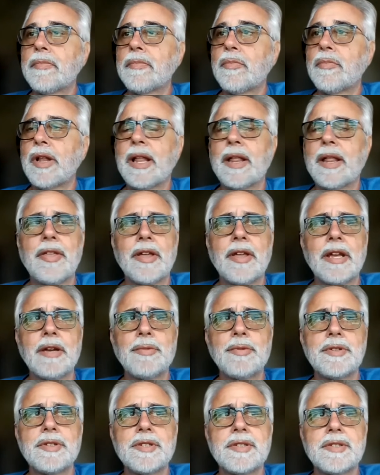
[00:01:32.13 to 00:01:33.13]

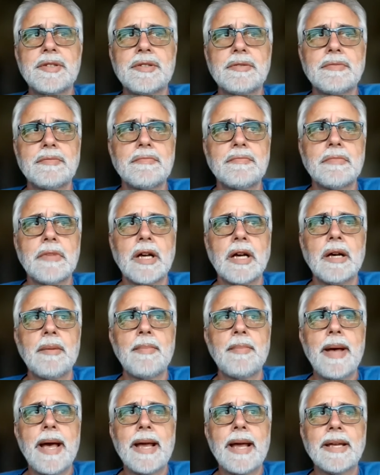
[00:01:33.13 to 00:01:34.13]
um, well, I think it was